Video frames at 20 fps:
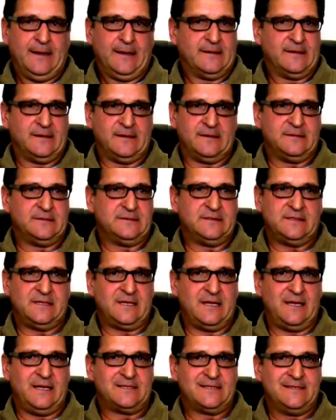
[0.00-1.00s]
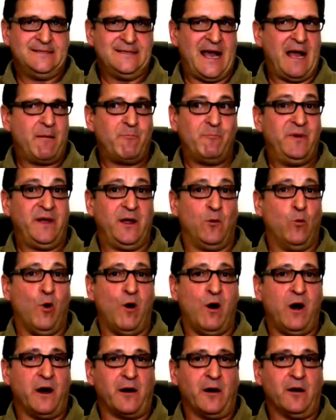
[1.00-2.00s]
It's not big
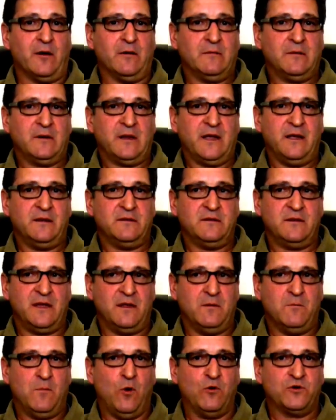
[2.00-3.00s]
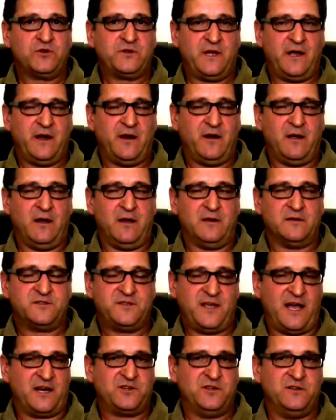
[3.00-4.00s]
water in most
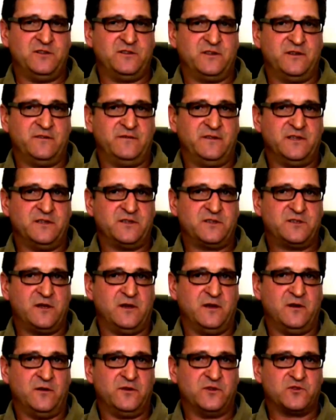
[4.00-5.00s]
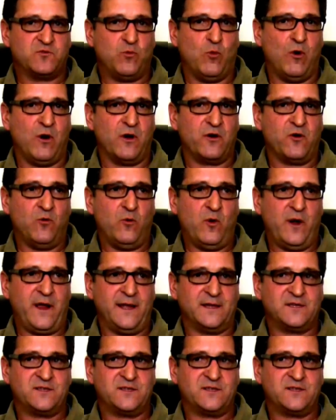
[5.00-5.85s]
sections of this waterway.